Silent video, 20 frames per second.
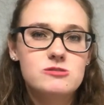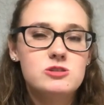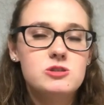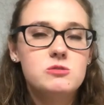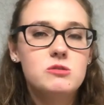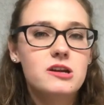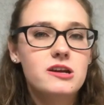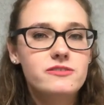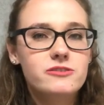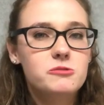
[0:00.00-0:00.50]
do
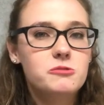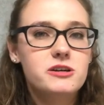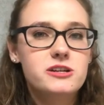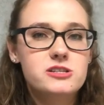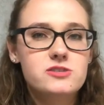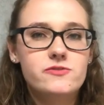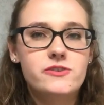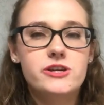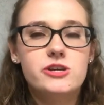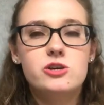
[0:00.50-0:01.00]
whatever works
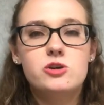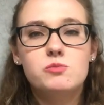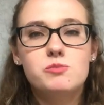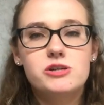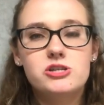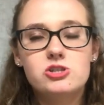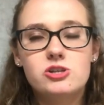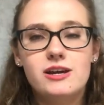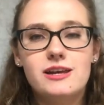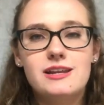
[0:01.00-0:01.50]
for you,
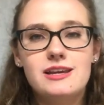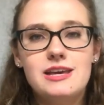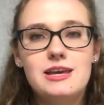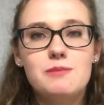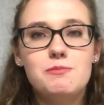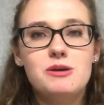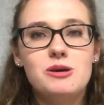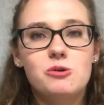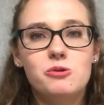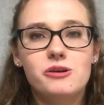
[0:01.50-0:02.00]
but try to
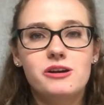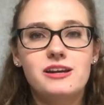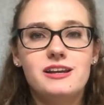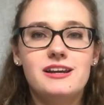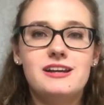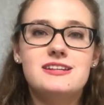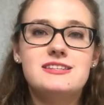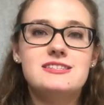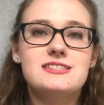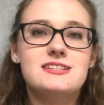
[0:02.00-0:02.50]
keep it
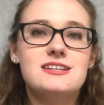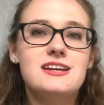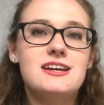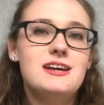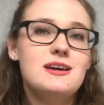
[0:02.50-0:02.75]
organized,